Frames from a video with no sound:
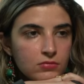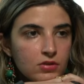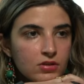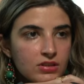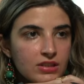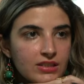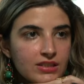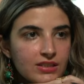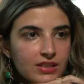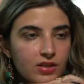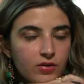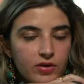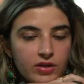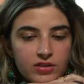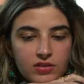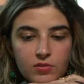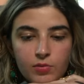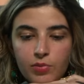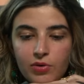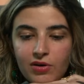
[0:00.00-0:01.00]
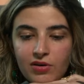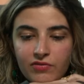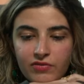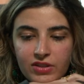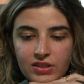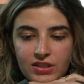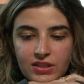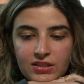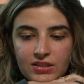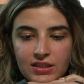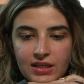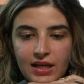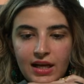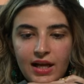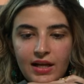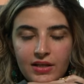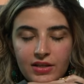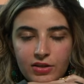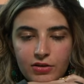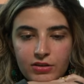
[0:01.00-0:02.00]
Let's say you get the perfect
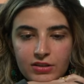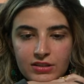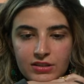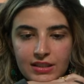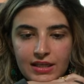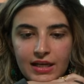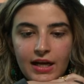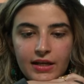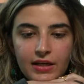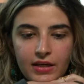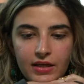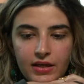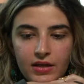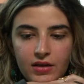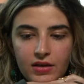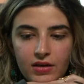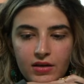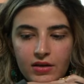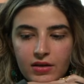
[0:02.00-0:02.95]
attack, you're attacking.